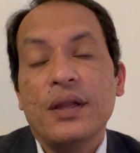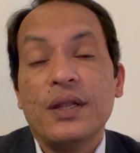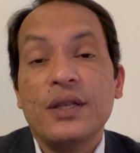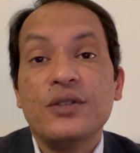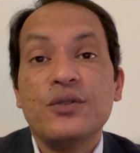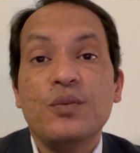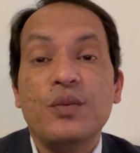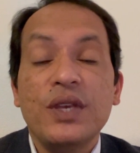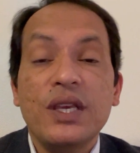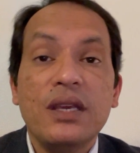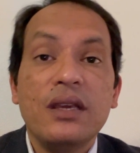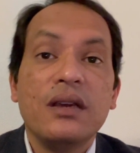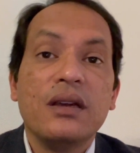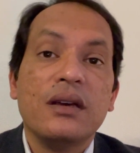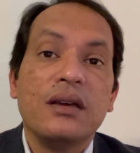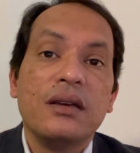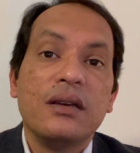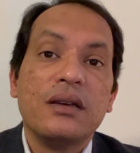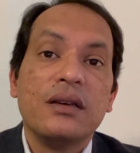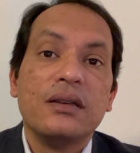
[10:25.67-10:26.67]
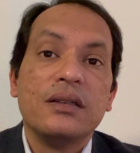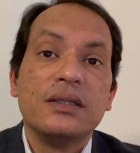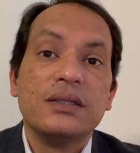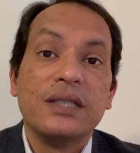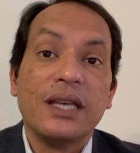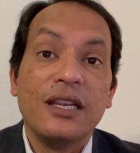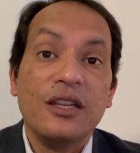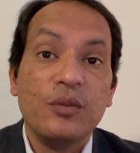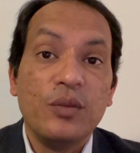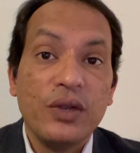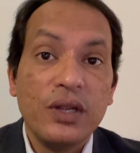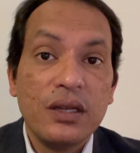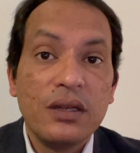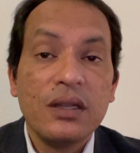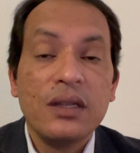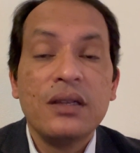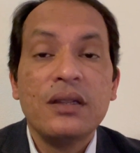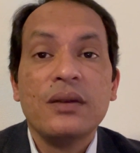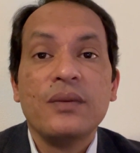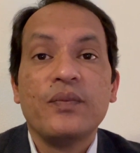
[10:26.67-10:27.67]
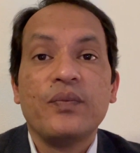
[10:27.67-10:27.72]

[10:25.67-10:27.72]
is being celebrated.